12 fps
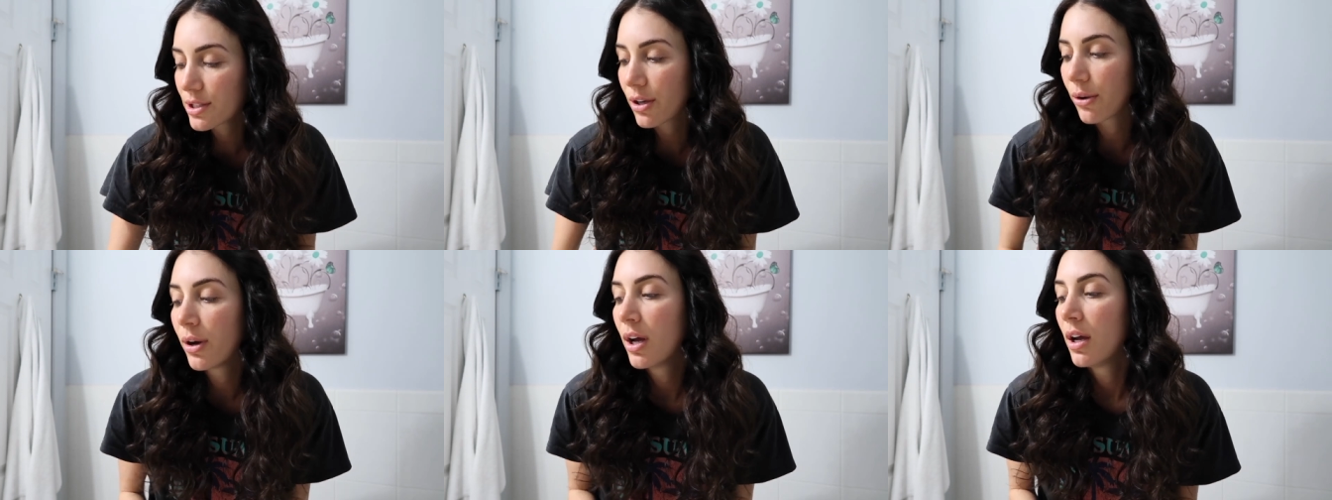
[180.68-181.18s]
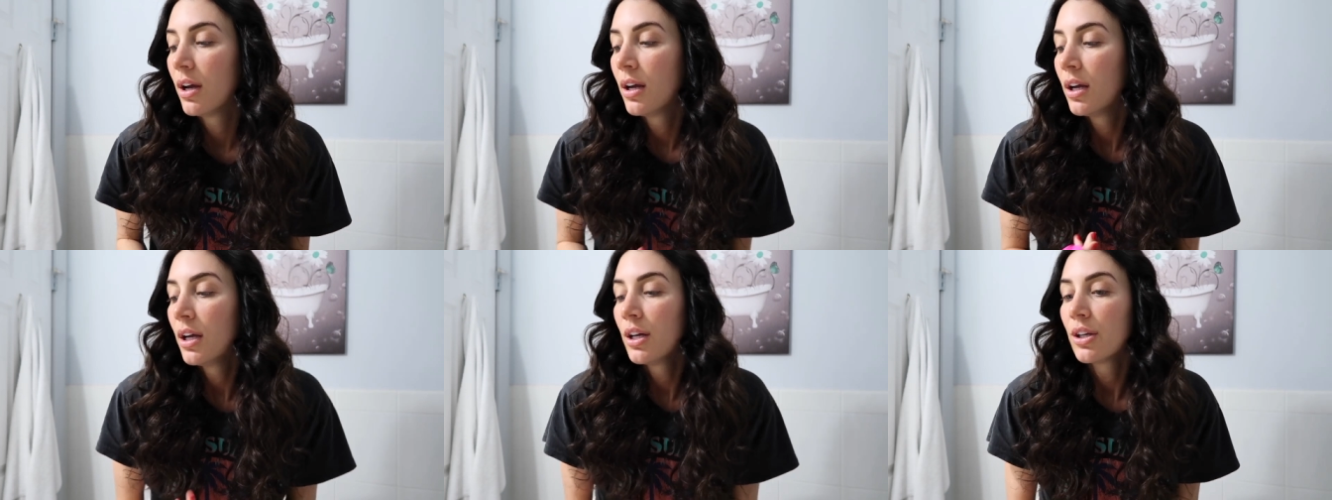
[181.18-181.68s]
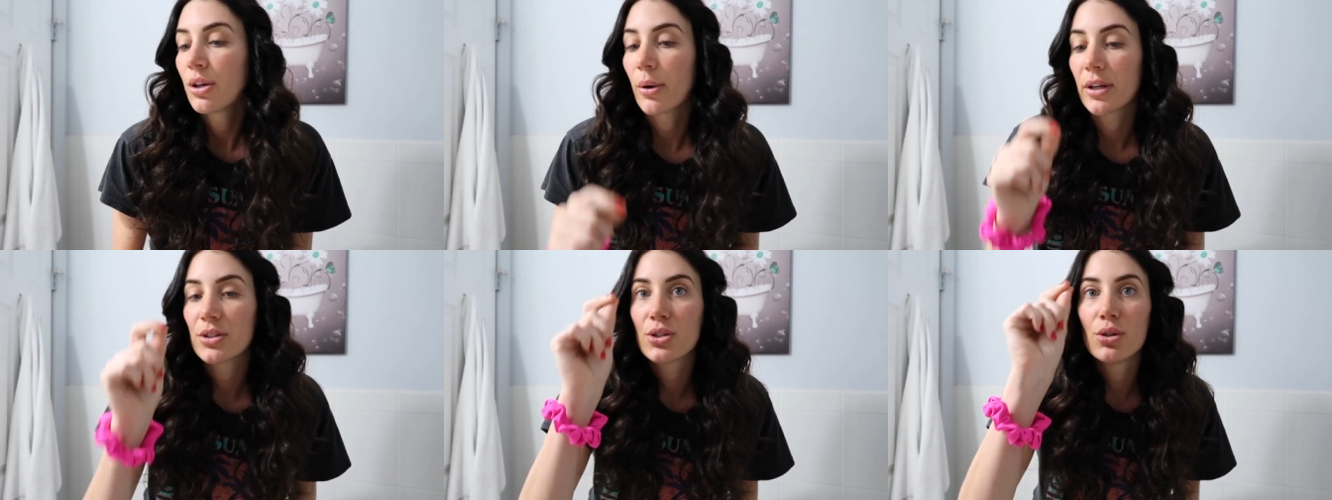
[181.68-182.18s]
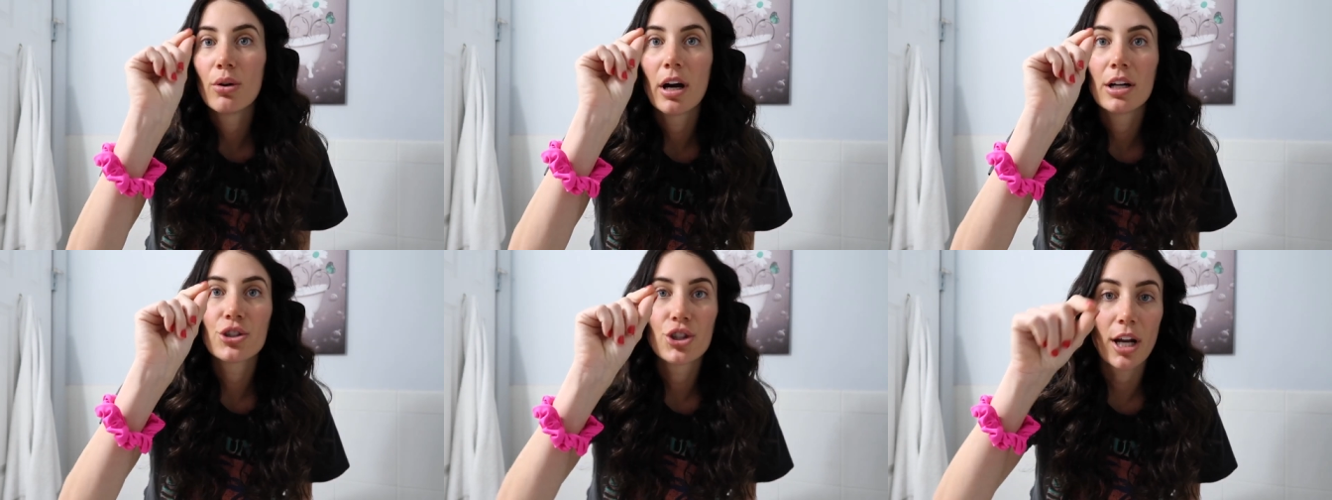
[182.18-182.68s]
so going
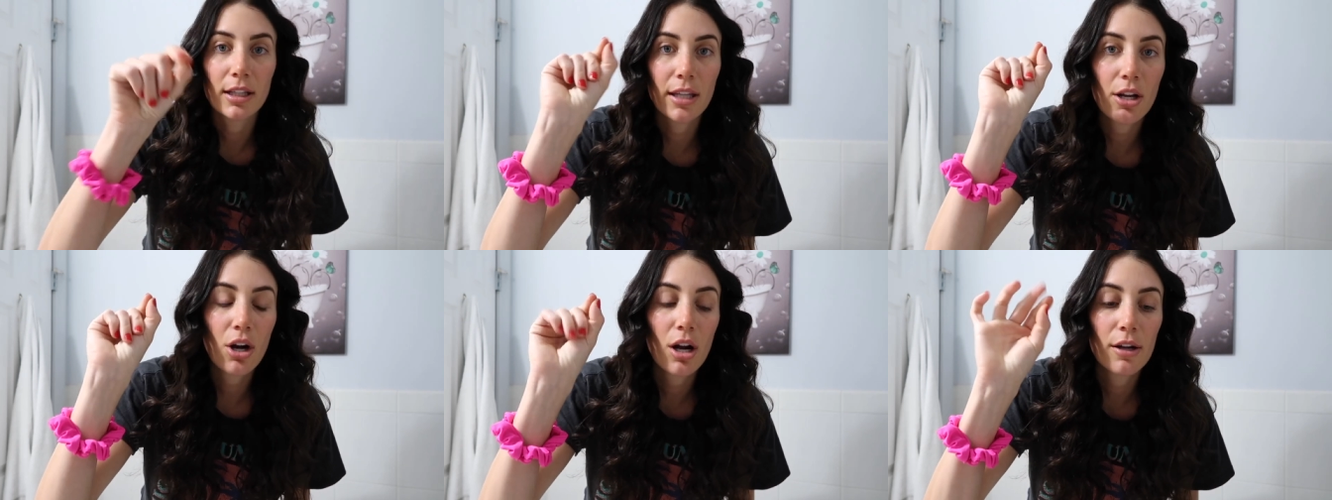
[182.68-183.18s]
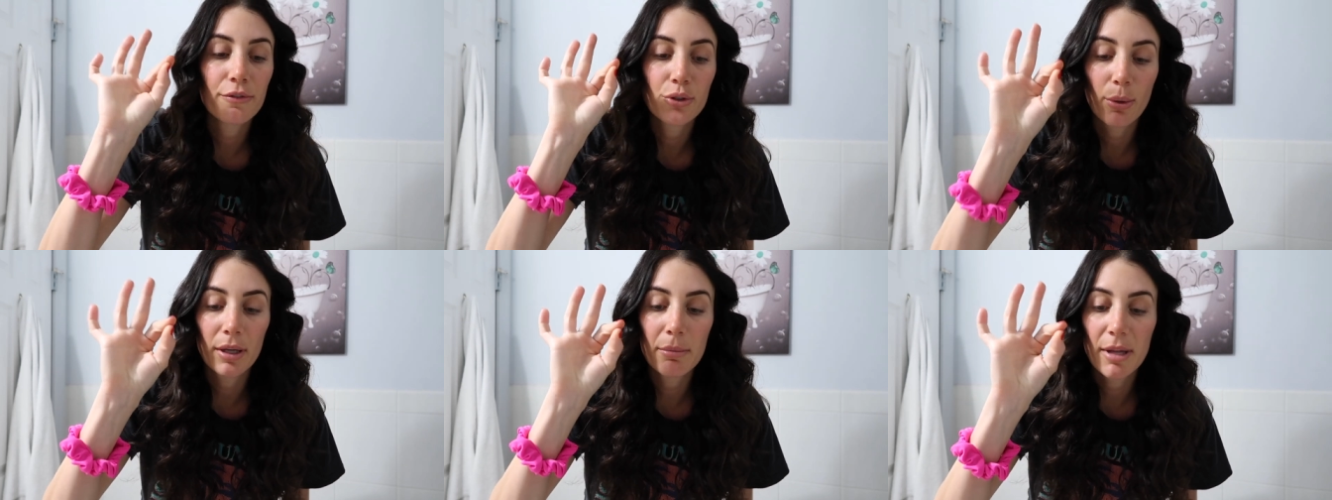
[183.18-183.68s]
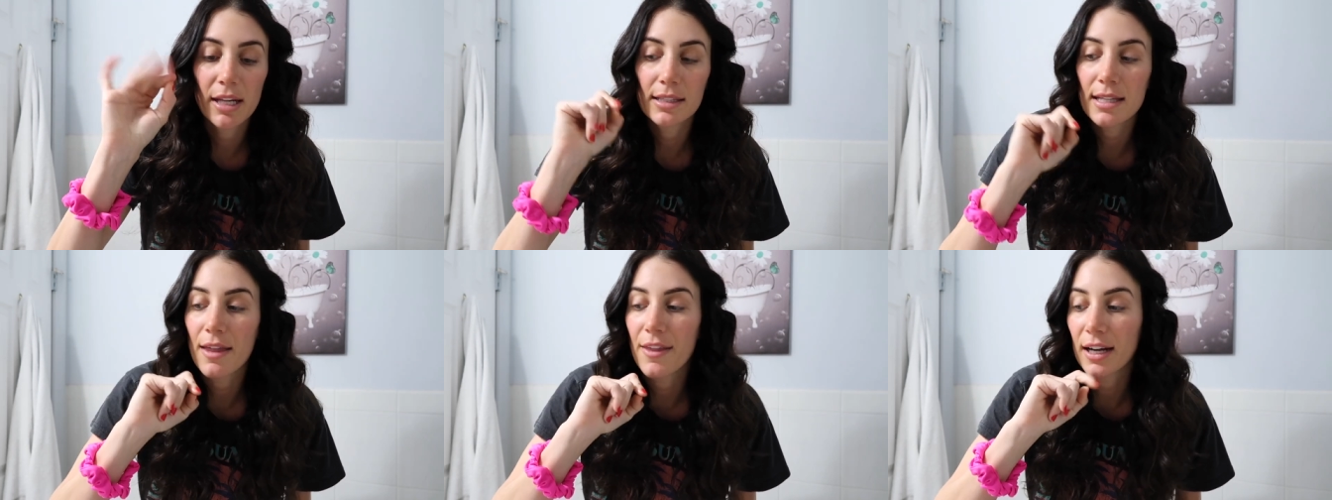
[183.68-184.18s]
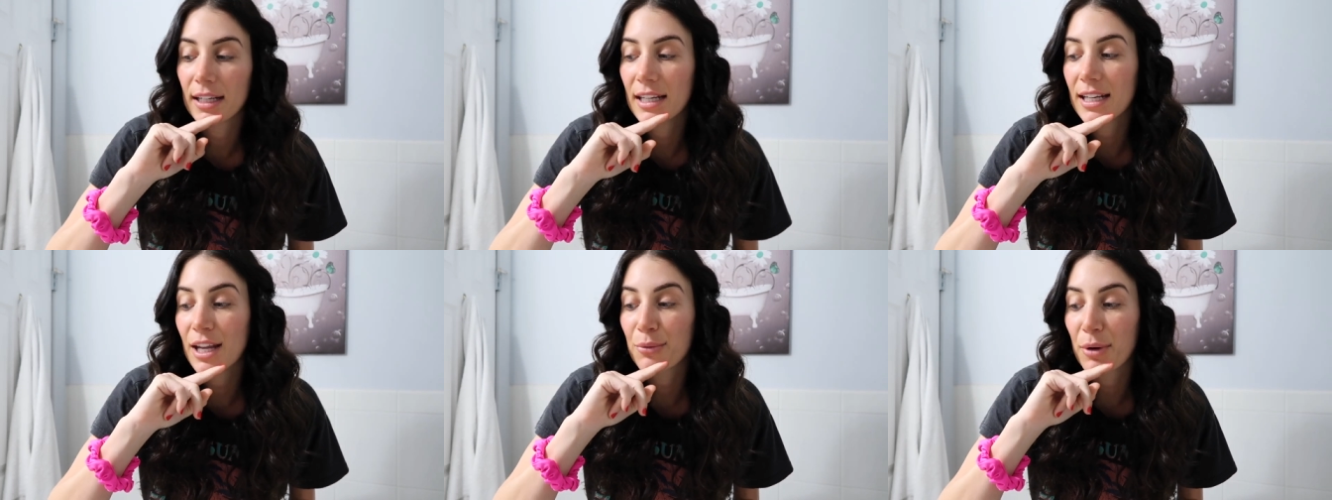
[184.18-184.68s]
to check that off 20 minutes and then I need
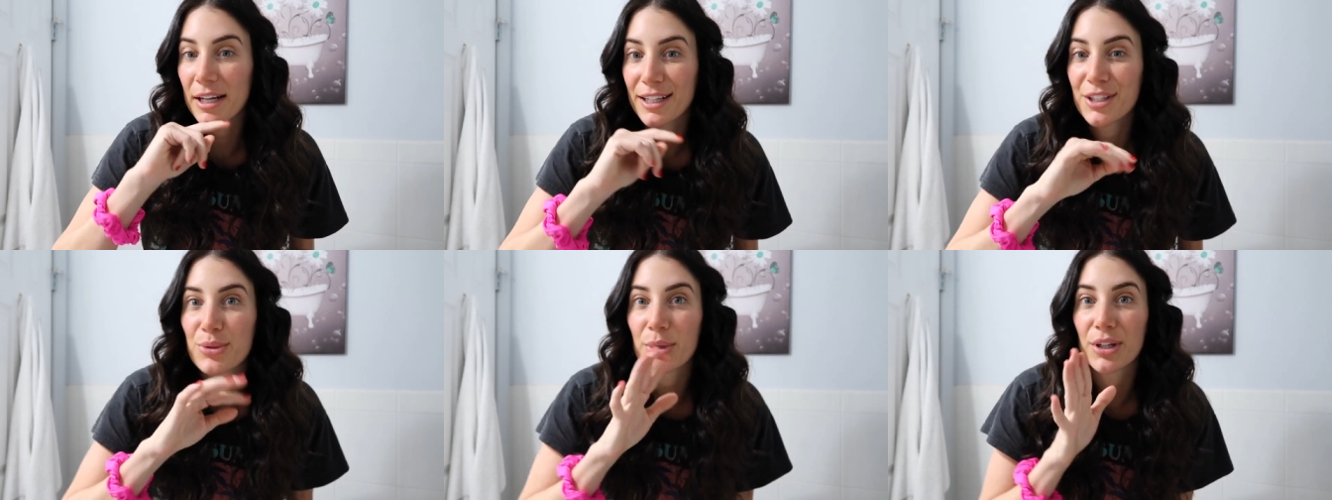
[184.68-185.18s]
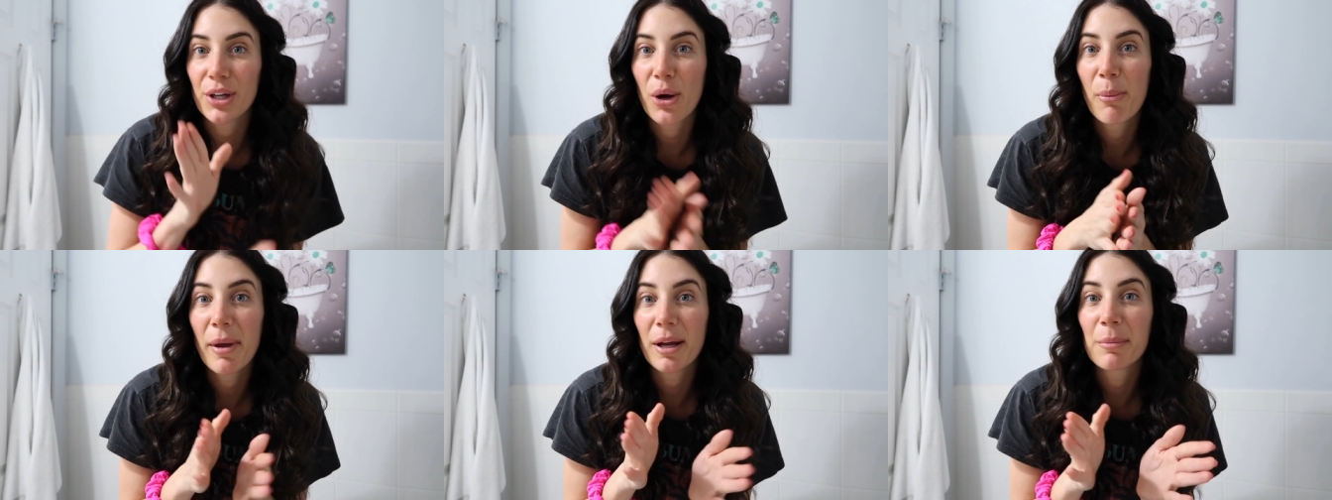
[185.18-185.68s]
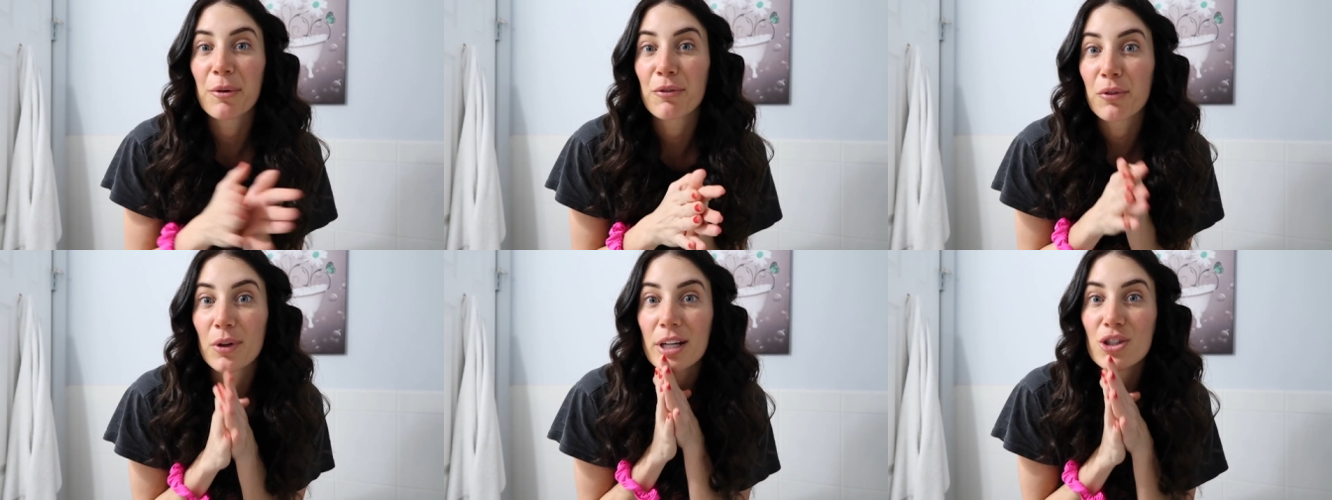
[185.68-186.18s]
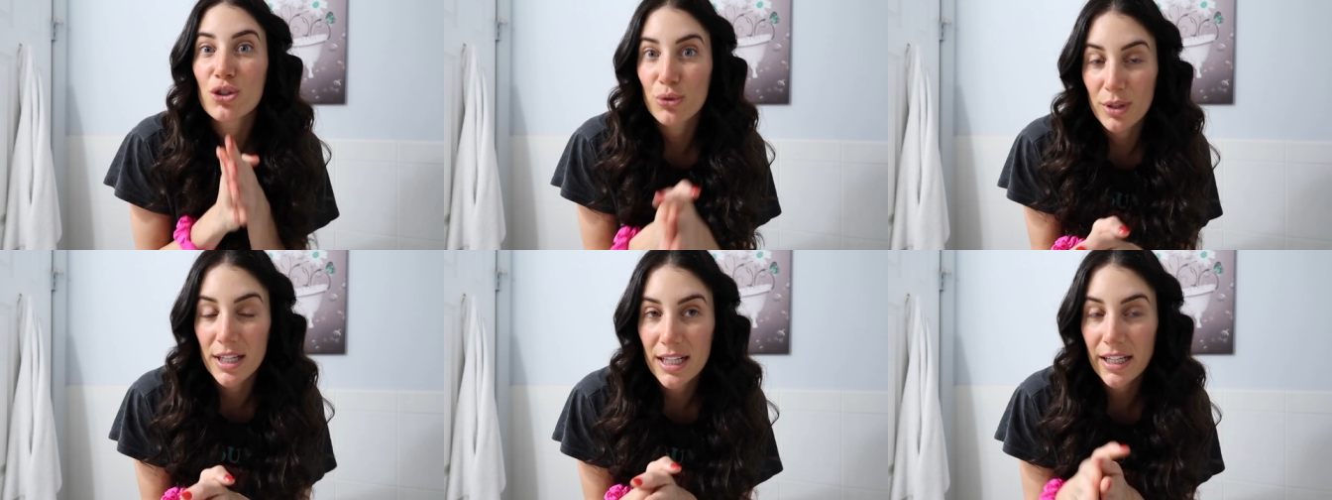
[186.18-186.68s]
to get ready because we're gonna go pick up a free
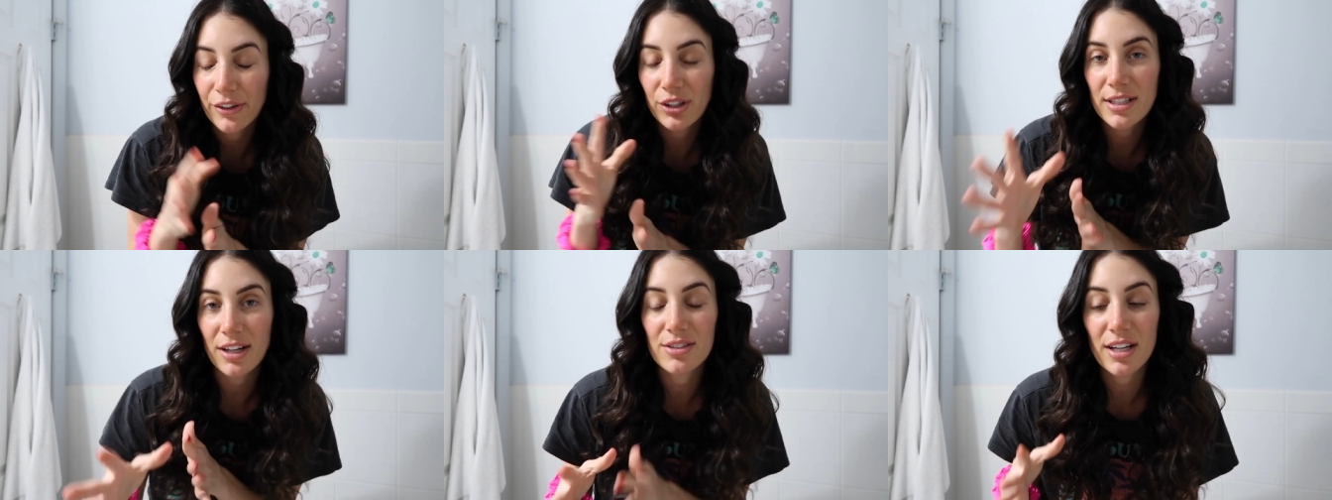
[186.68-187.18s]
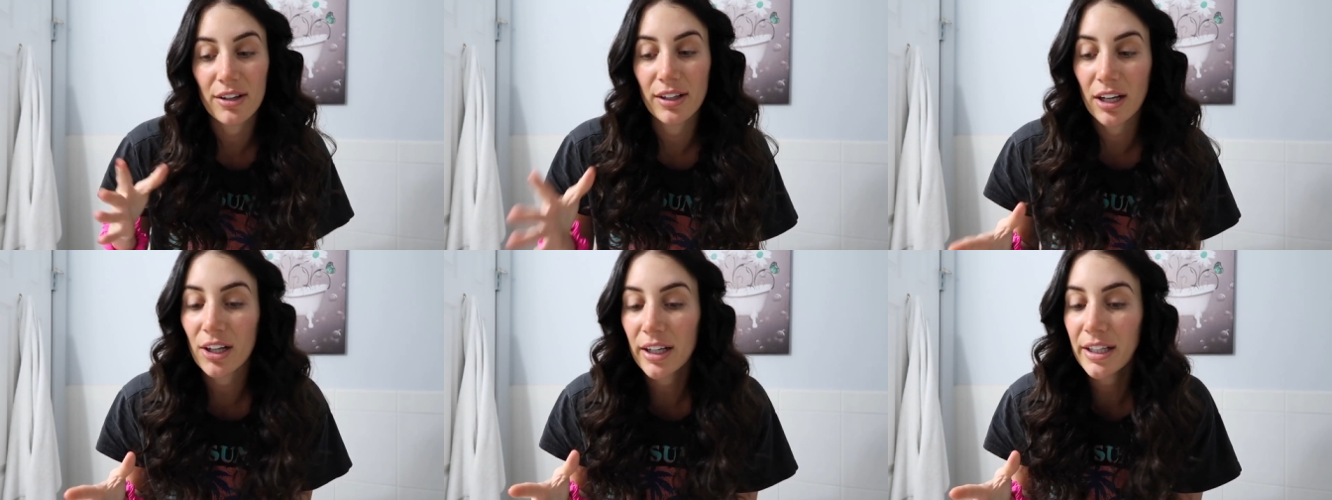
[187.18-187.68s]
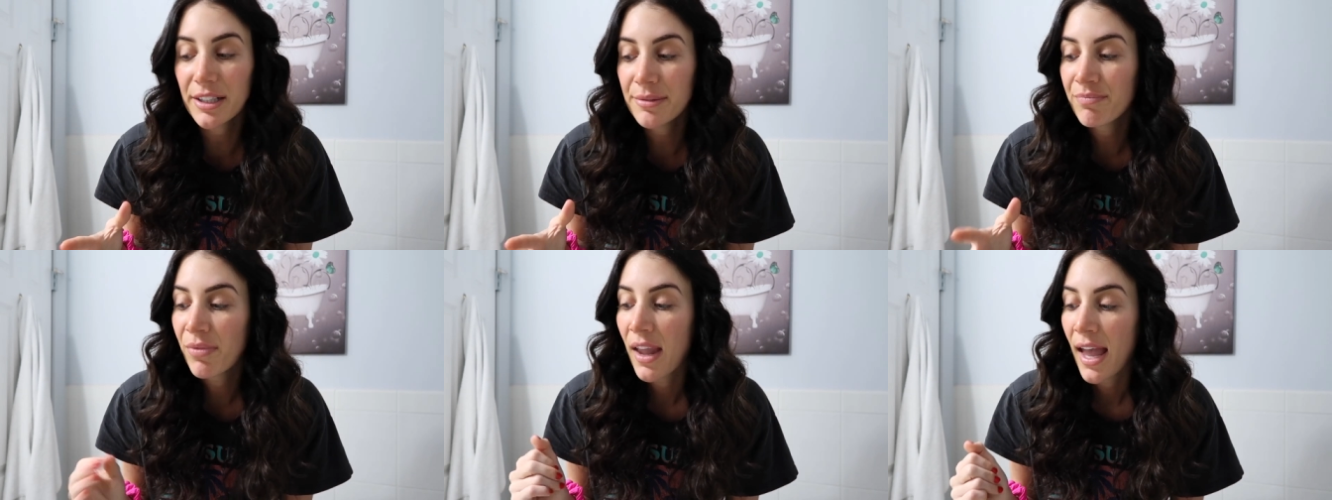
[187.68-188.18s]
tree in our downtown area.